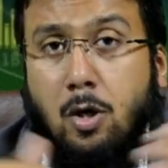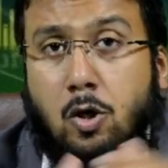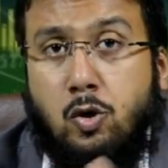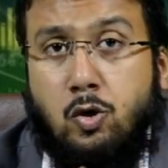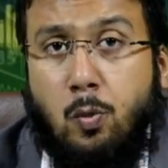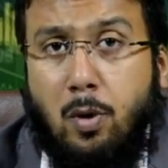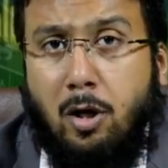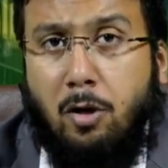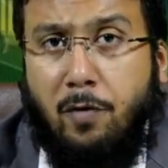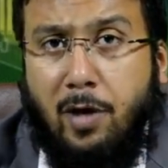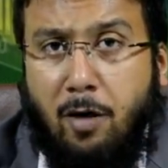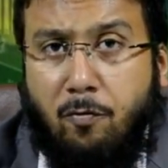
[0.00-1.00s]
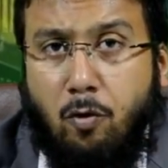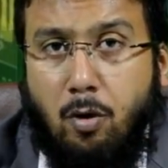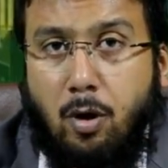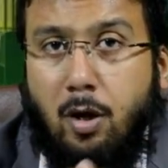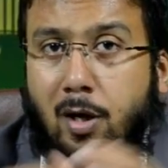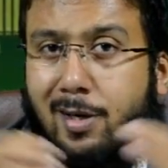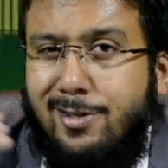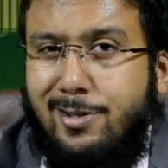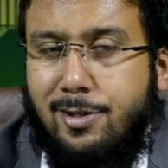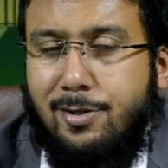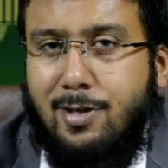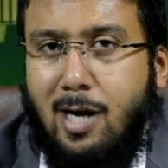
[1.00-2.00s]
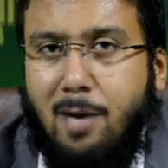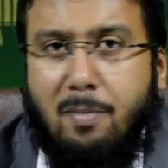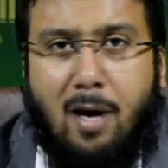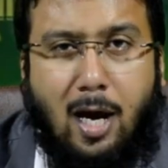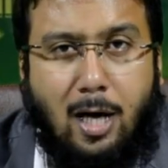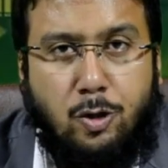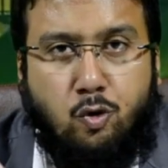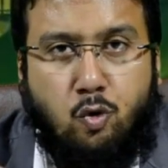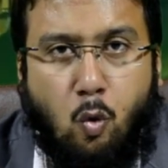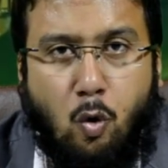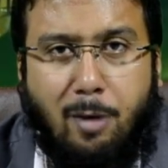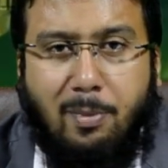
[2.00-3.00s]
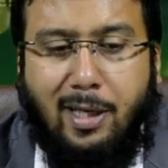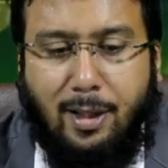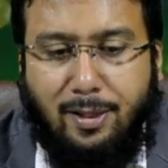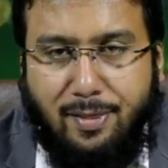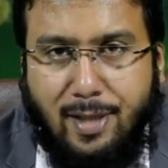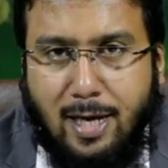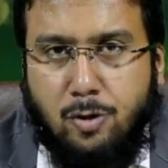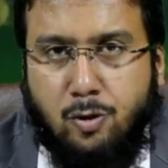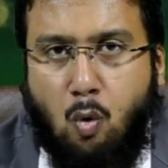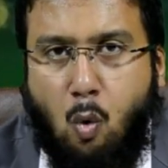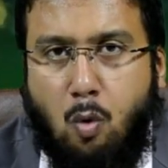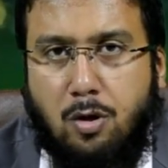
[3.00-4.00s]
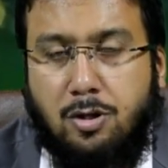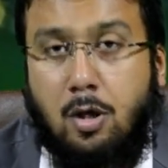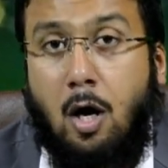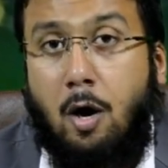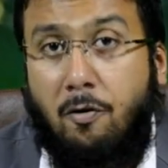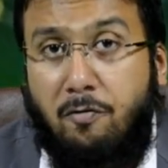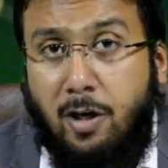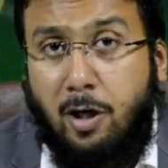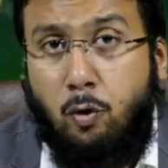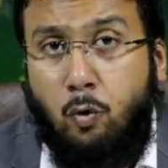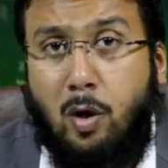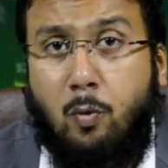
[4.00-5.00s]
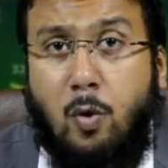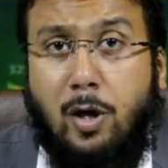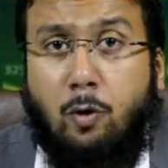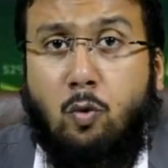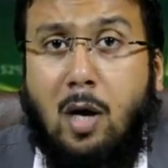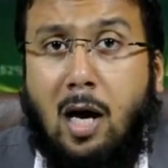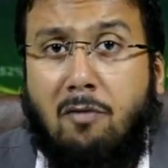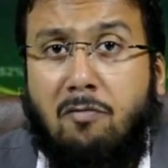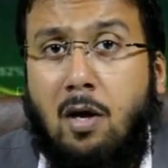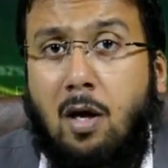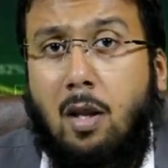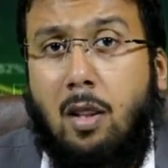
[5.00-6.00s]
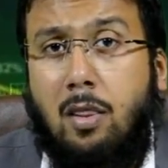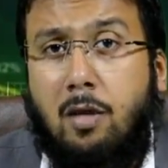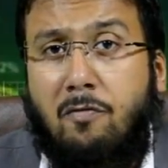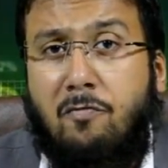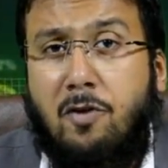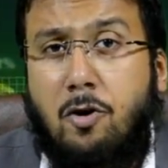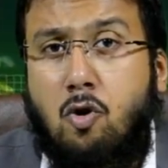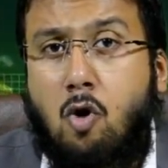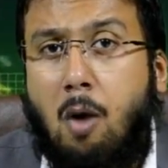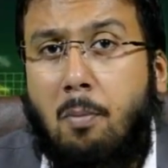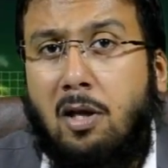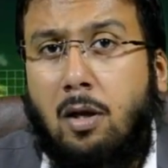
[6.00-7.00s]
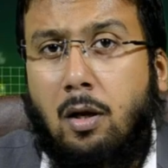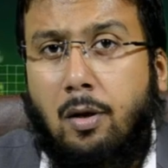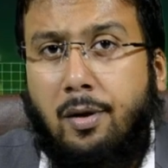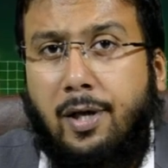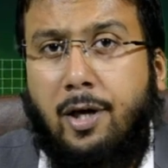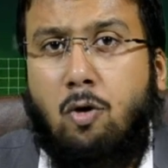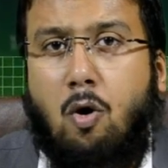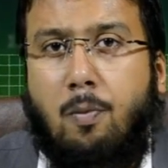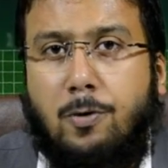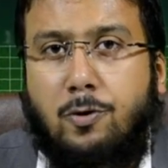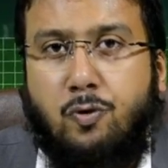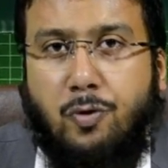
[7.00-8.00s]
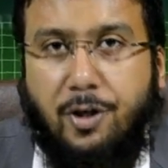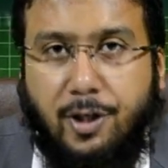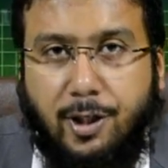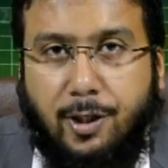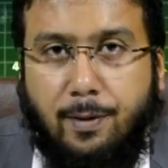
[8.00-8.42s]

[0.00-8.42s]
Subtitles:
So what are you waiting for? Just come and join me in this course where you are going to have the phenomenal learning opportunity.